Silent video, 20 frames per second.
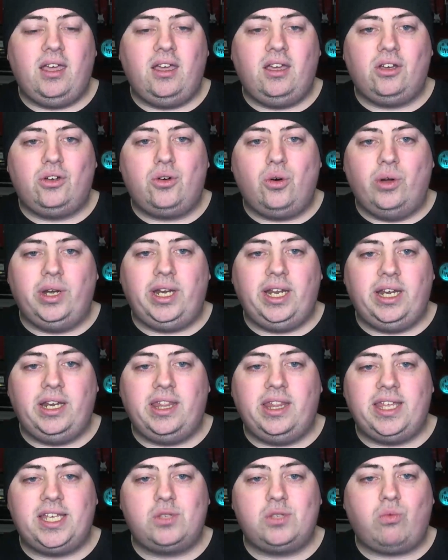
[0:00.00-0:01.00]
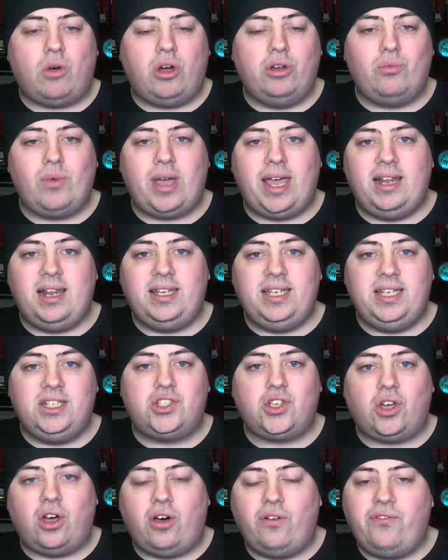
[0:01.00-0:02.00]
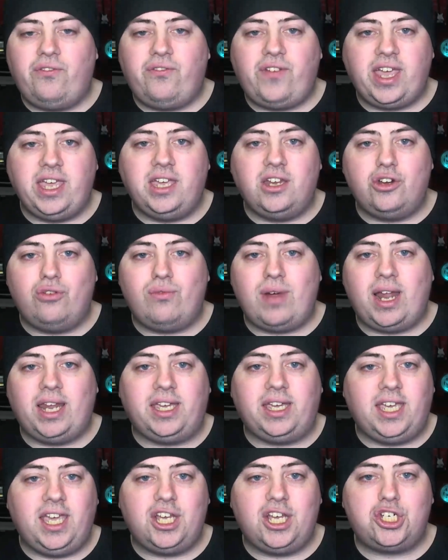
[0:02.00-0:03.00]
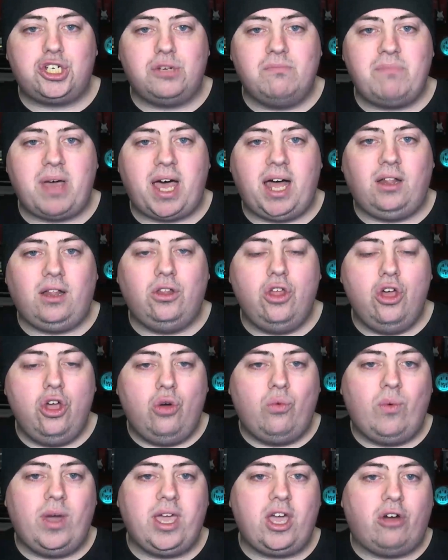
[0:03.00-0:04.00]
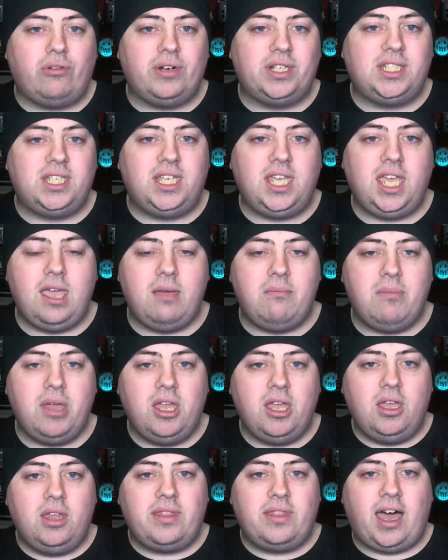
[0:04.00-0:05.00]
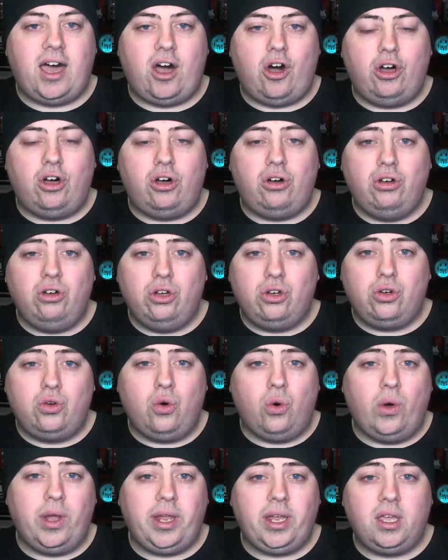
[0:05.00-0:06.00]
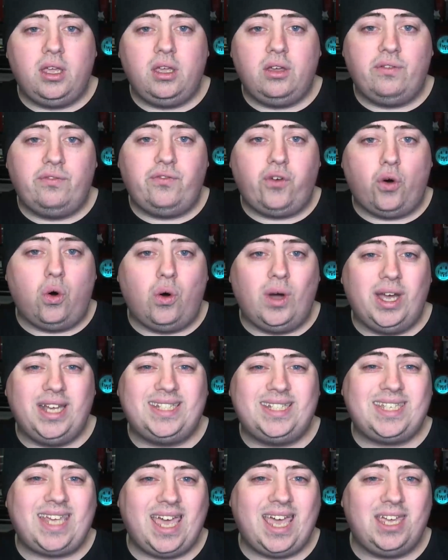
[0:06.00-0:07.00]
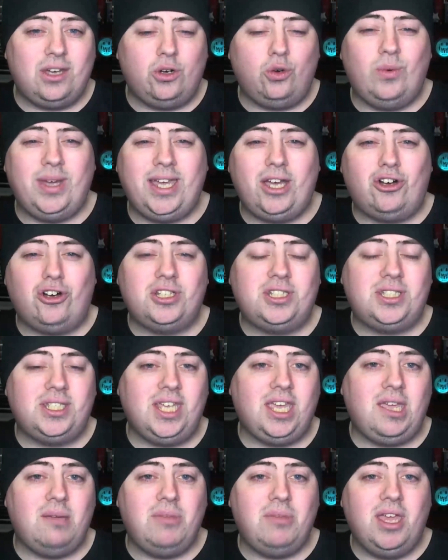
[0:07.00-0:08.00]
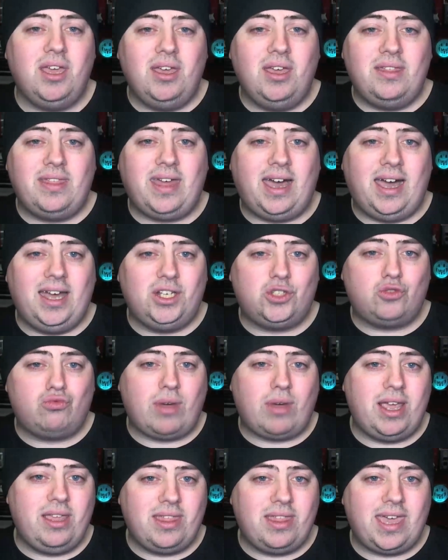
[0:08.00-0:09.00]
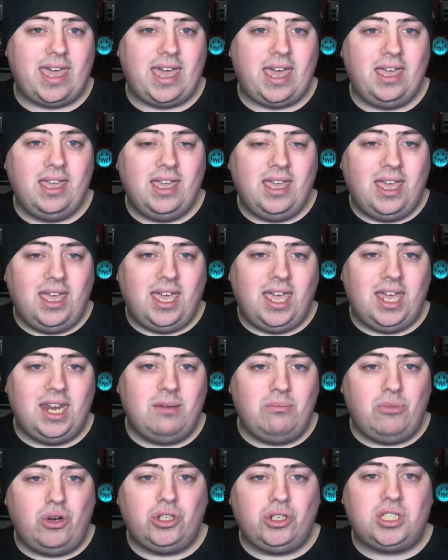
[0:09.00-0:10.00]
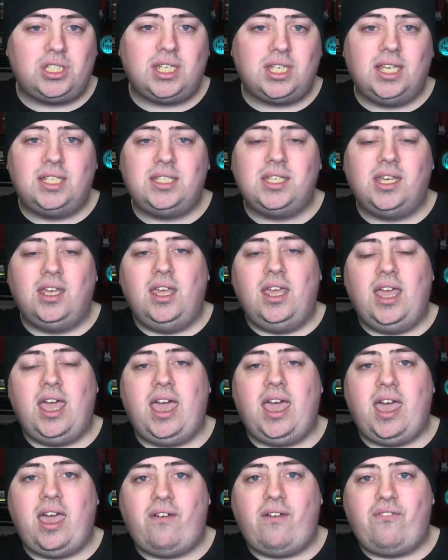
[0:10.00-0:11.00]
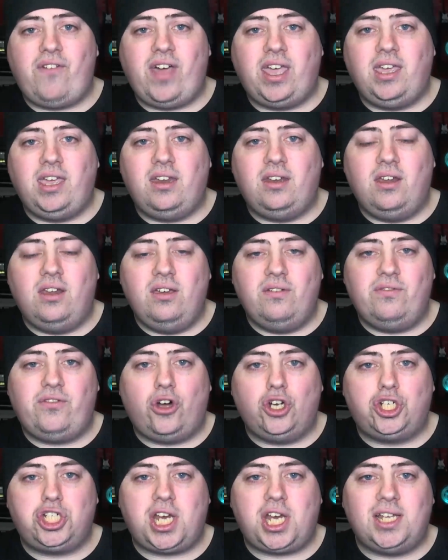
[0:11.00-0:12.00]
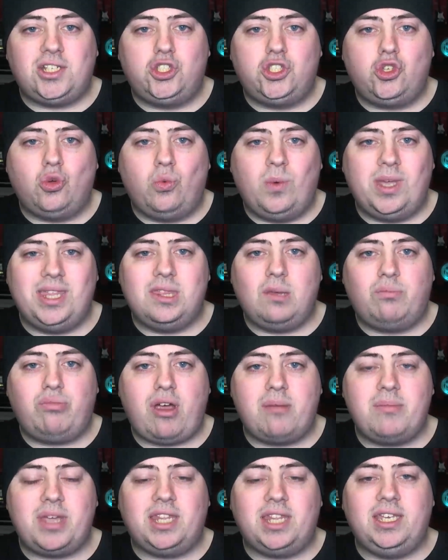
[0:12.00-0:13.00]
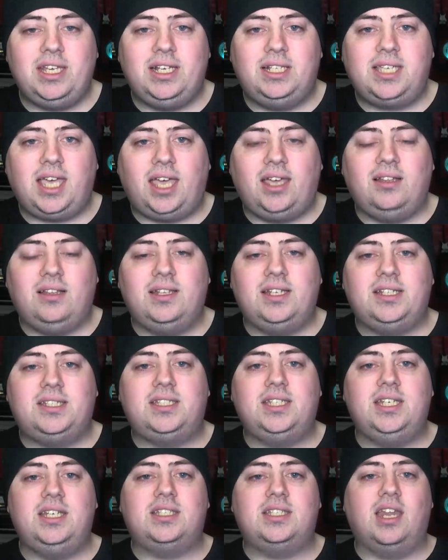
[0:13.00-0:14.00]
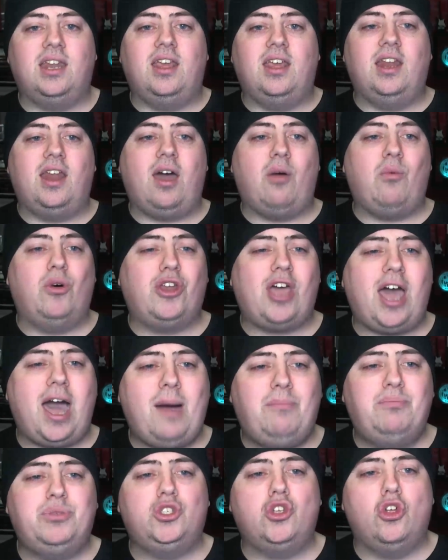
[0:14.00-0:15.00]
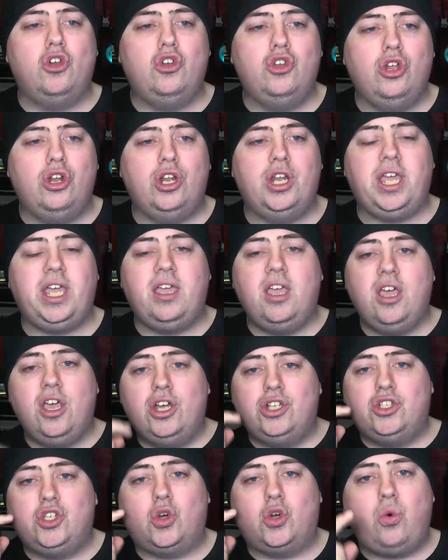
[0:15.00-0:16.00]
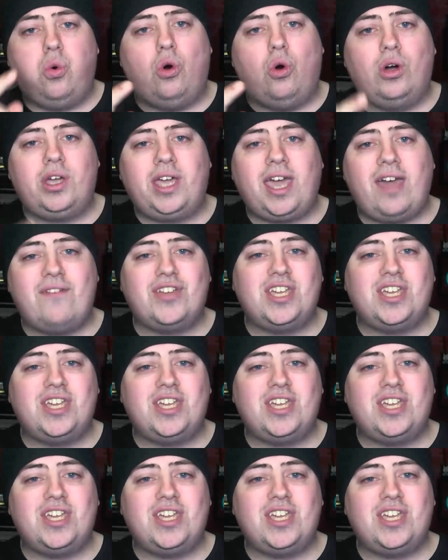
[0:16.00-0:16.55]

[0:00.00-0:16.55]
going into this one where Leeds are fighting a relegation battle. We are a team that are going for a title. We are a team that is right there in amongst it, uh, fighting for a chance to win the Premier League title this season. And I would absolutely, to quote Kevin